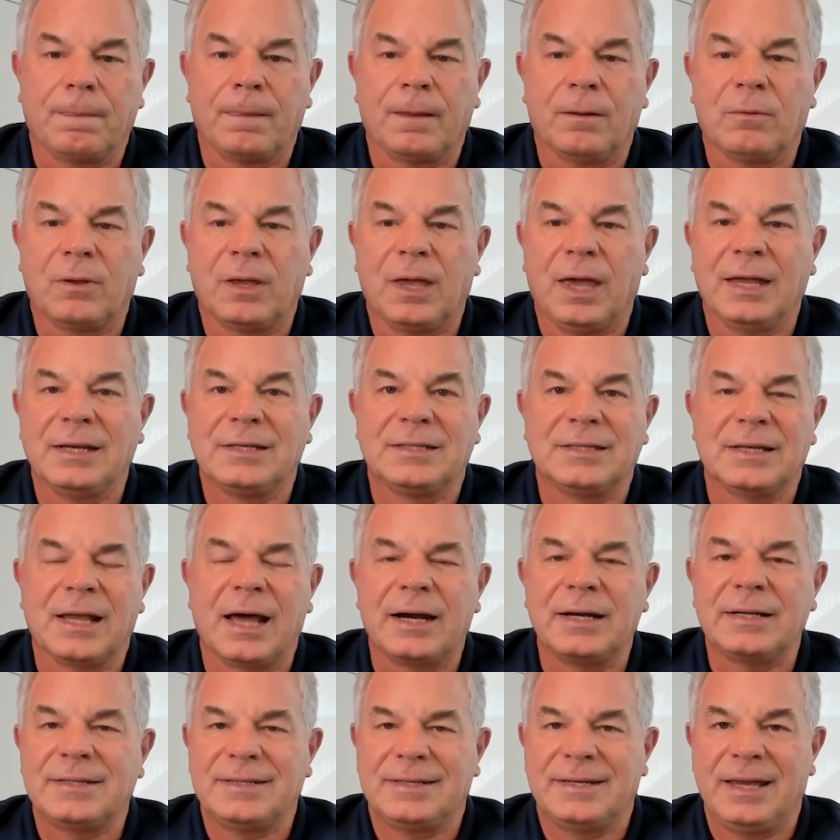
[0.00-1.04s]
Okay, it's
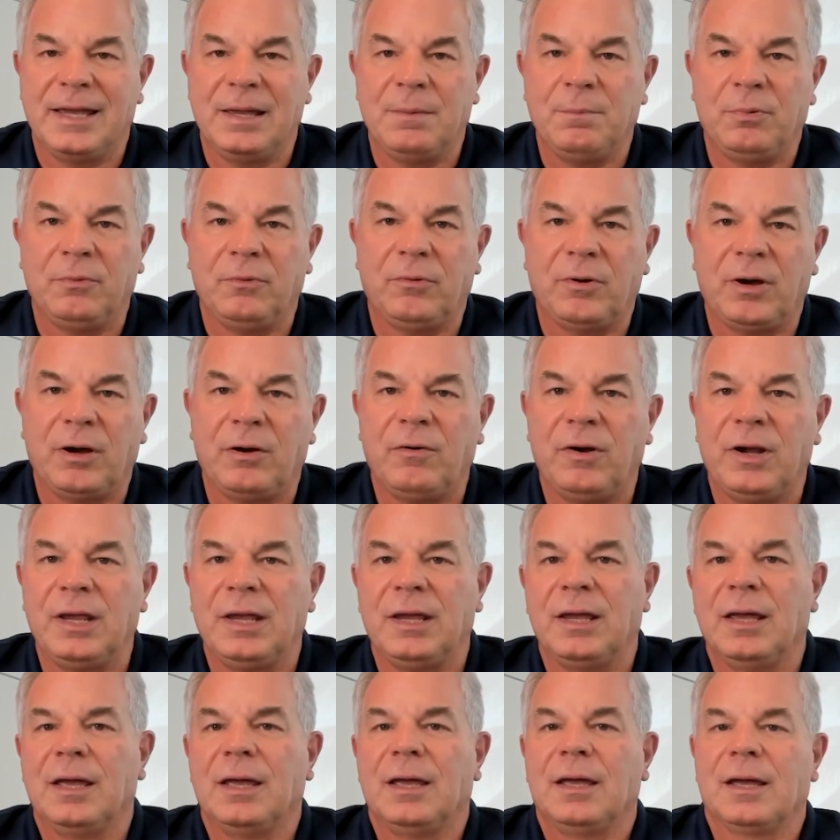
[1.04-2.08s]
not a
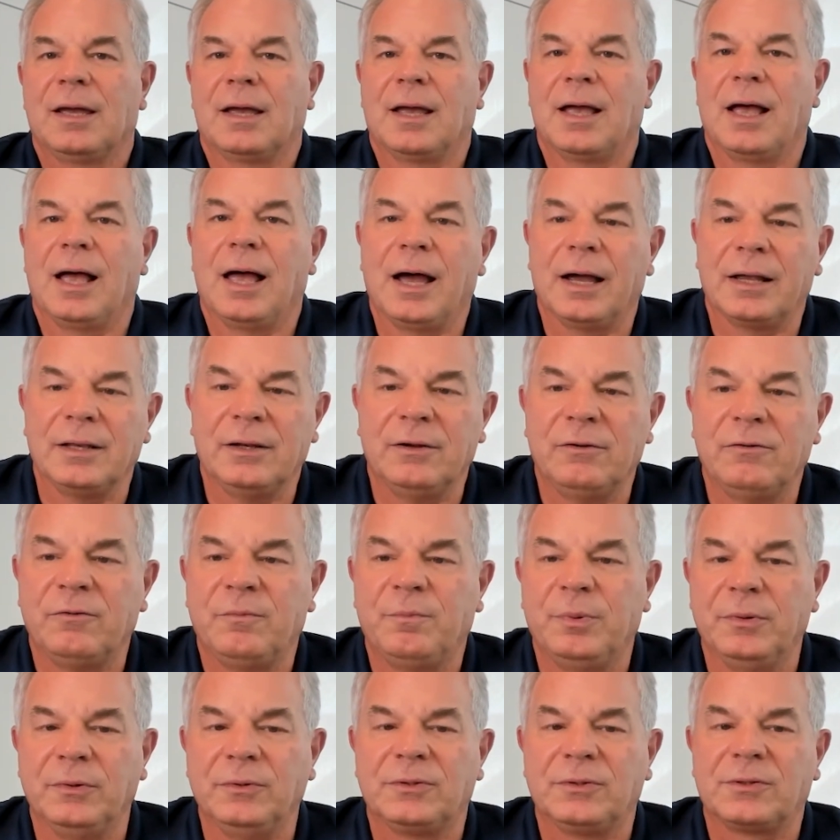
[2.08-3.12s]
temporary
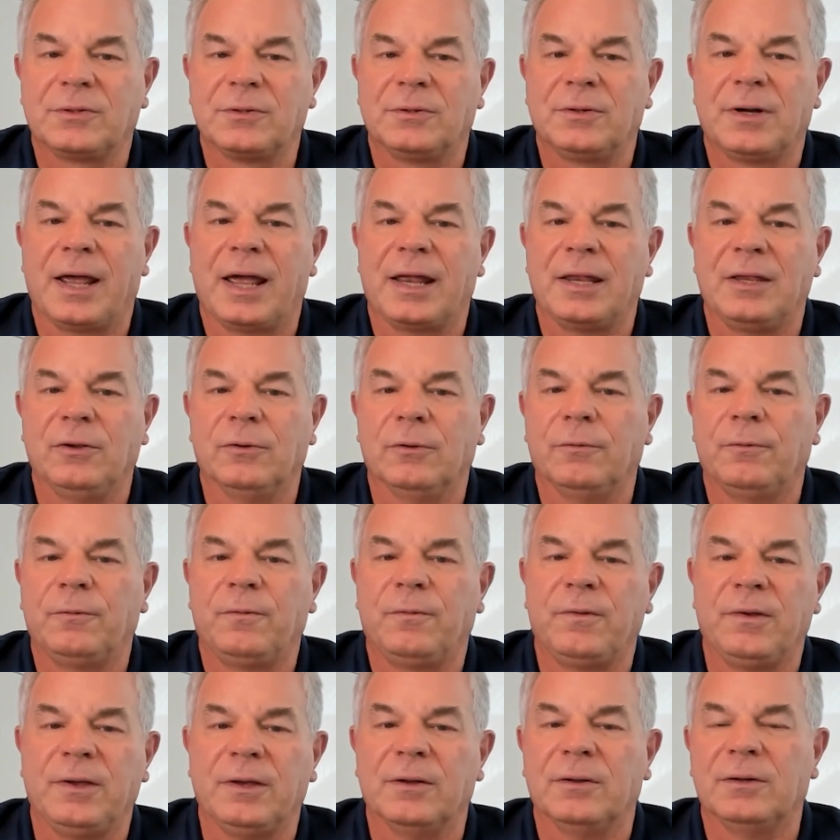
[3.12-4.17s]
cognitive booster that you'll
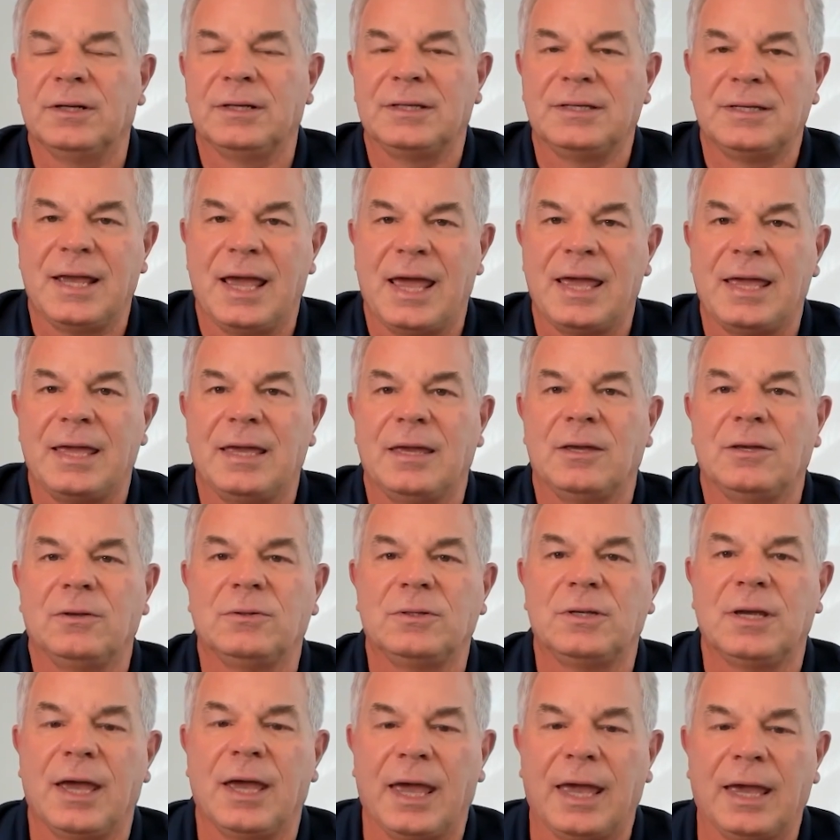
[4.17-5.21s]
feel the day
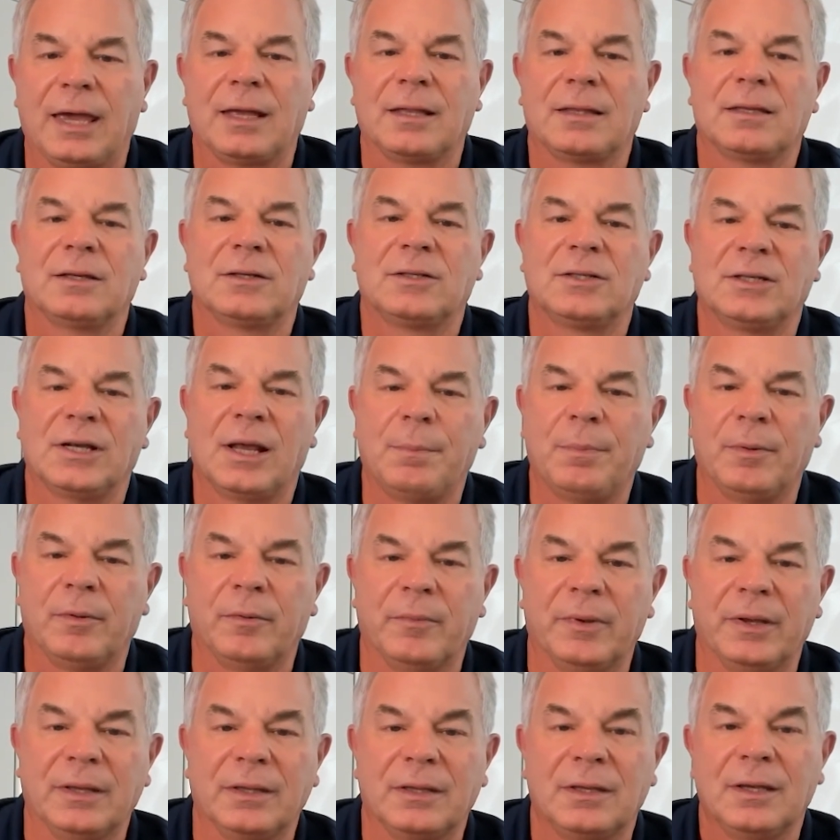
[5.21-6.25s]
you take the
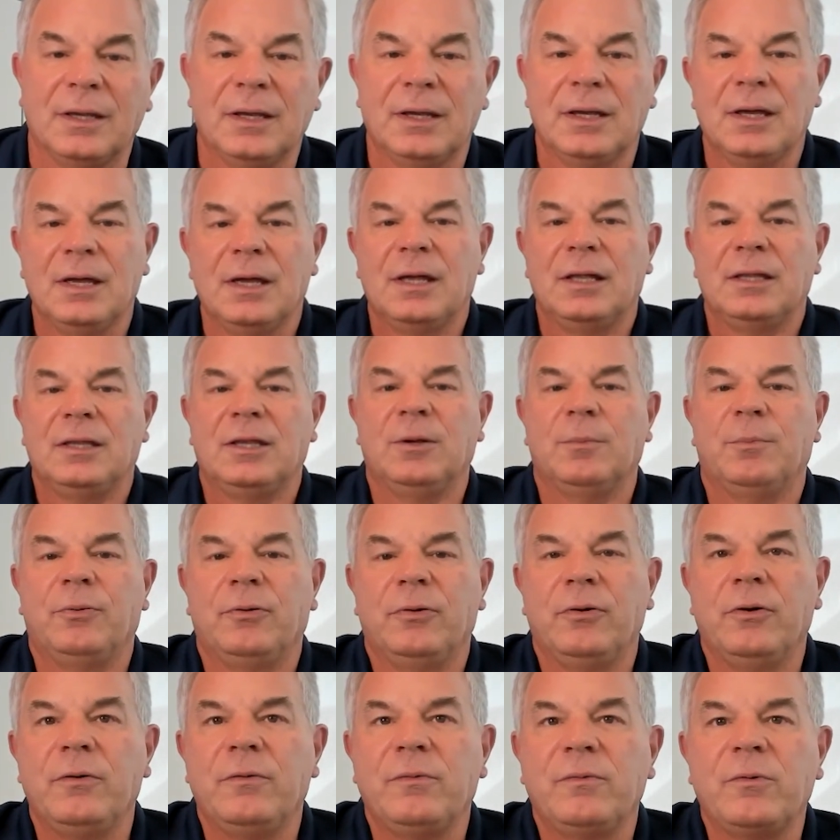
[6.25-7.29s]
supplement. The
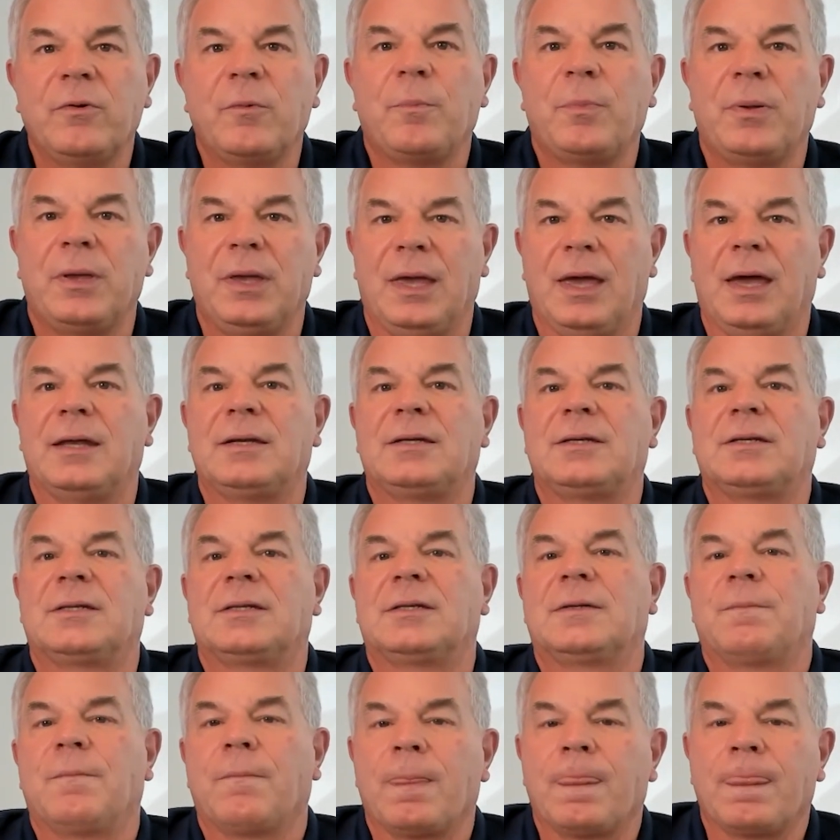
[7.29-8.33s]
improvement with
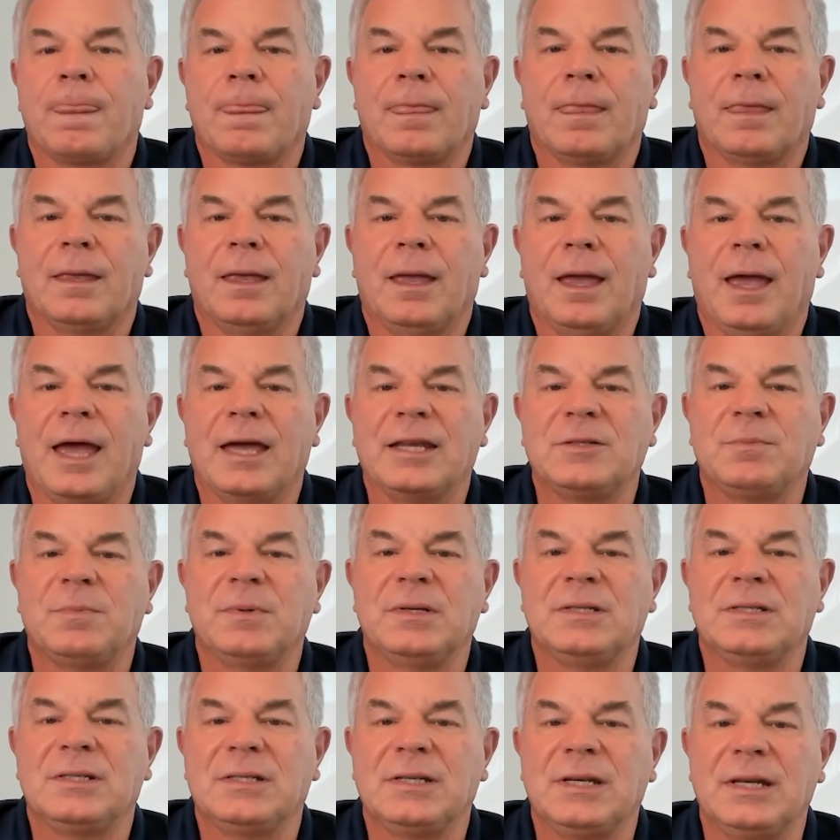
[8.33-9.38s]
PS has
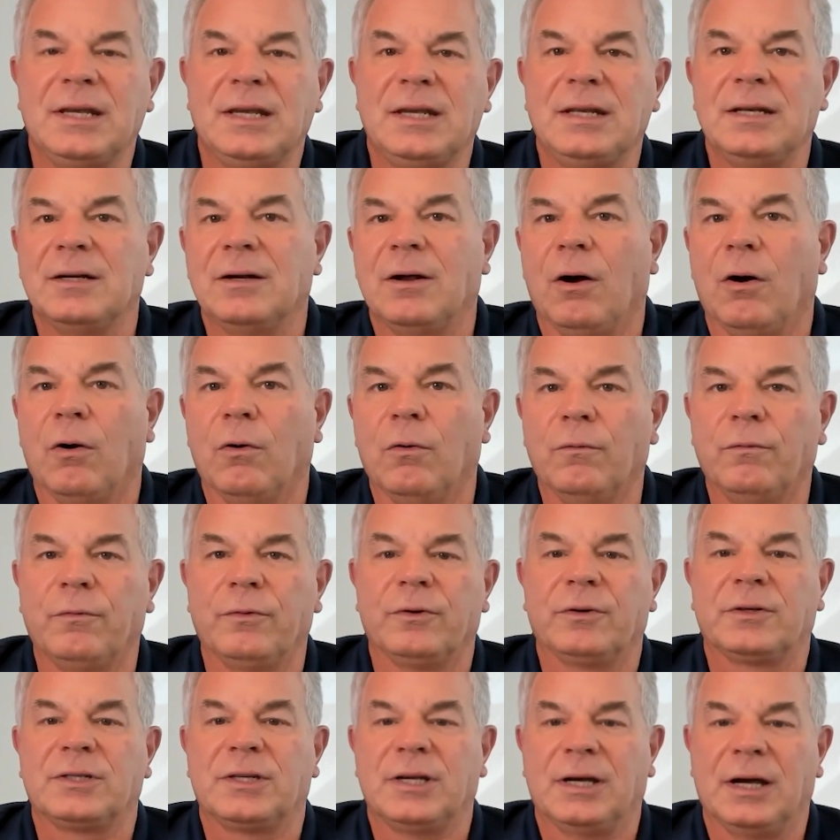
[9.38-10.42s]
been seen
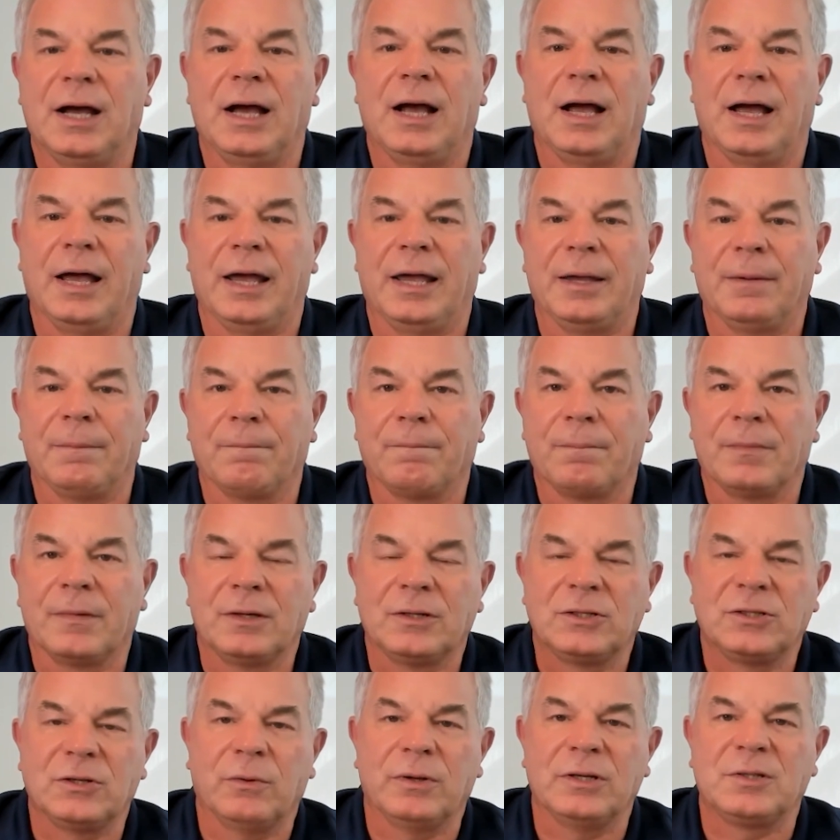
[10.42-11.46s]
over time.
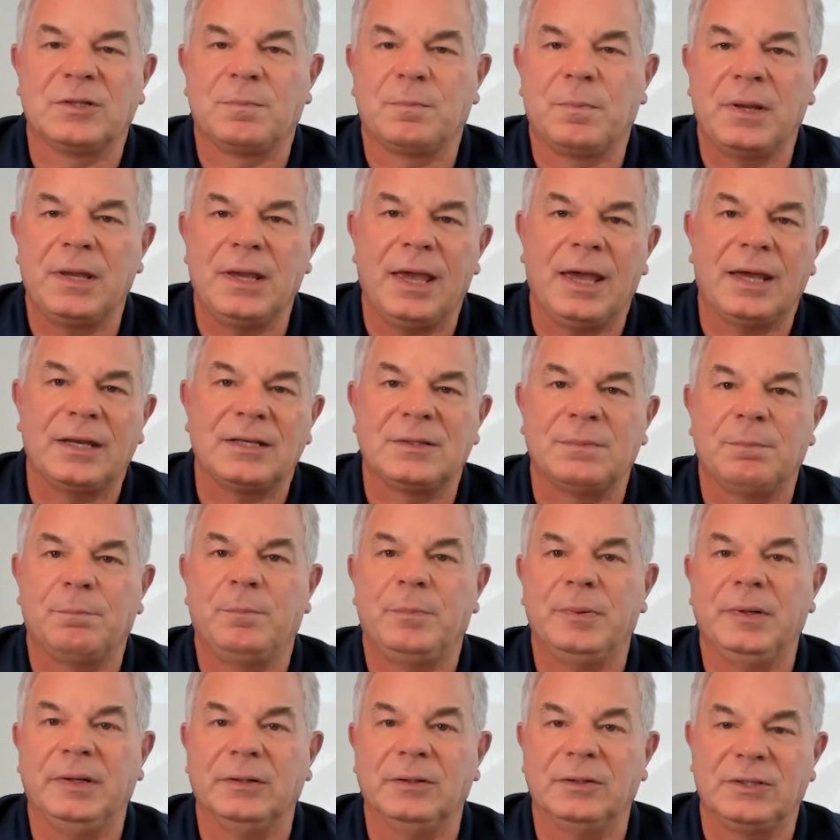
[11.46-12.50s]
So as PS
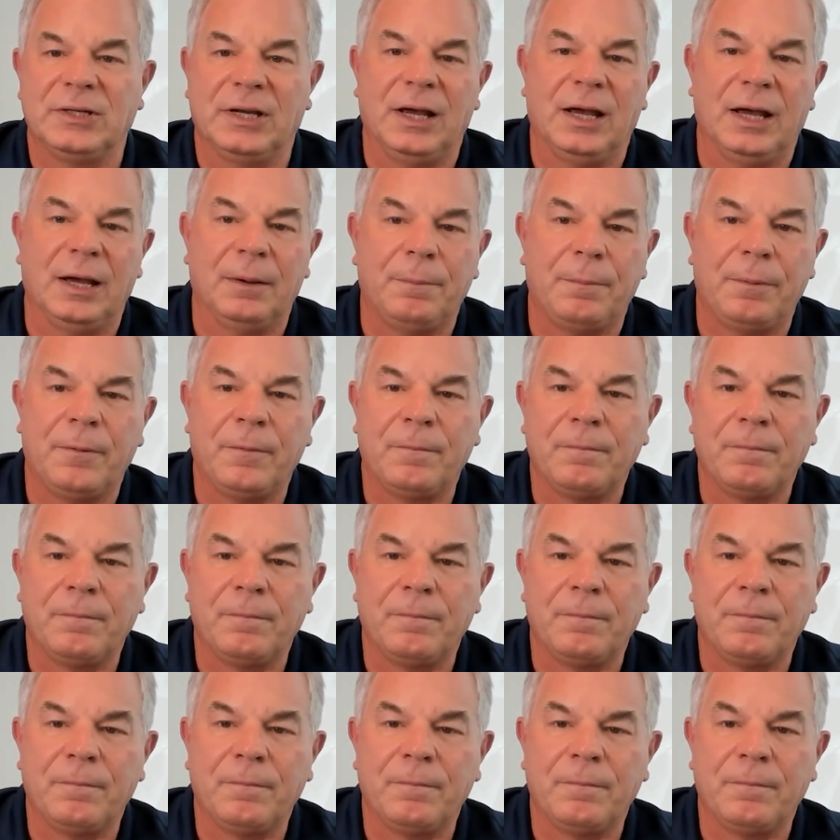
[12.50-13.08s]
builds up,